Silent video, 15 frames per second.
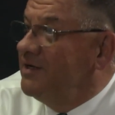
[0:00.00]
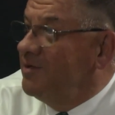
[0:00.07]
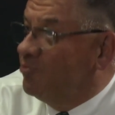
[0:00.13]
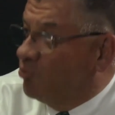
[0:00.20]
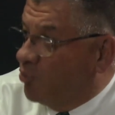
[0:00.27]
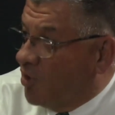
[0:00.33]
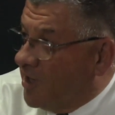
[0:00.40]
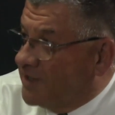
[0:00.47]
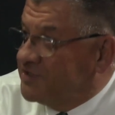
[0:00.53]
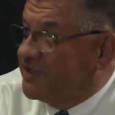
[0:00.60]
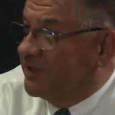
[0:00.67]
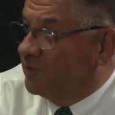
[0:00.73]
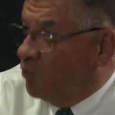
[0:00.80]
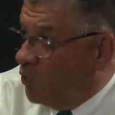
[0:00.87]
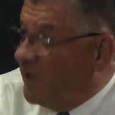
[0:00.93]

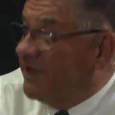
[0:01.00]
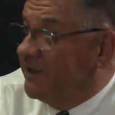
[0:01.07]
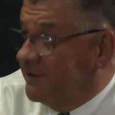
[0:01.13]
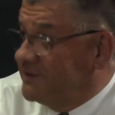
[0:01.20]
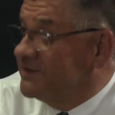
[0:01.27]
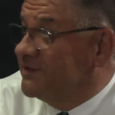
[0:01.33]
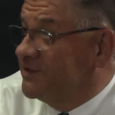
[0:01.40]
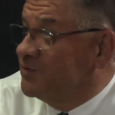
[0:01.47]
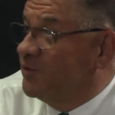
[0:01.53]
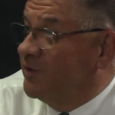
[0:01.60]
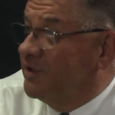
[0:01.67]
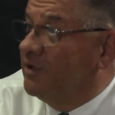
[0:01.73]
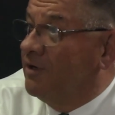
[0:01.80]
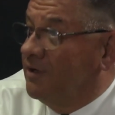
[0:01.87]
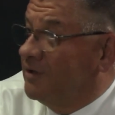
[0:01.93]
project wins, as we
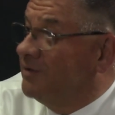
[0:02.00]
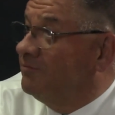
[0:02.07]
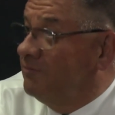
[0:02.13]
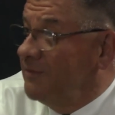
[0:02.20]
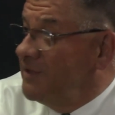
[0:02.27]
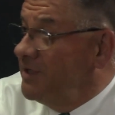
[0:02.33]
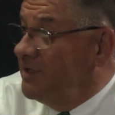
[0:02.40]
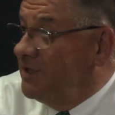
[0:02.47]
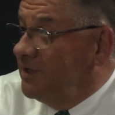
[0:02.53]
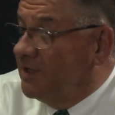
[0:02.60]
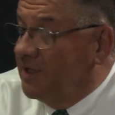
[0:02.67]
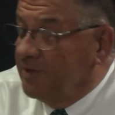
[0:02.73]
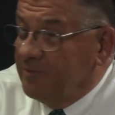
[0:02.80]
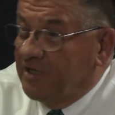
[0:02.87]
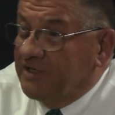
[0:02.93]
call
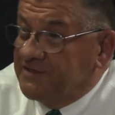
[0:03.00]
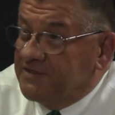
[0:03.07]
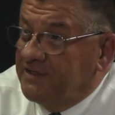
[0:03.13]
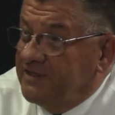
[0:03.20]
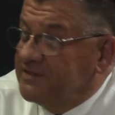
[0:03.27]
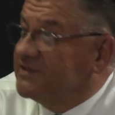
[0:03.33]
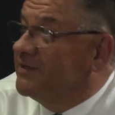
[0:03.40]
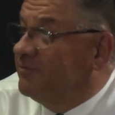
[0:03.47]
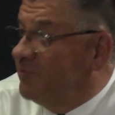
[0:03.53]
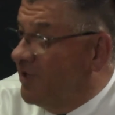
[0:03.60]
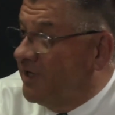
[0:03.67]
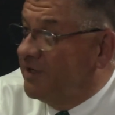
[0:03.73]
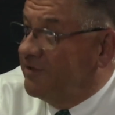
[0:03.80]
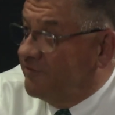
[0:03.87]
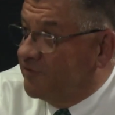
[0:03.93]
them, because it is a
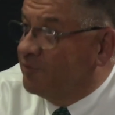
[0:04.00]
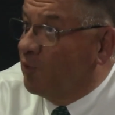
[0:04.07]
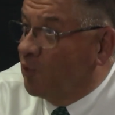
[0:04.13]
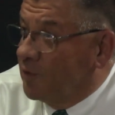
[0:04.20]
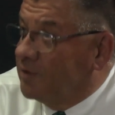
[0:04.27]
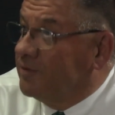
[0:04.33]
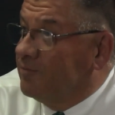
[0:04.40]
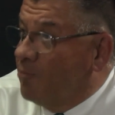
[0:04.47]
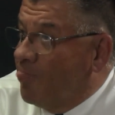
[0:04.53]
competitive sport.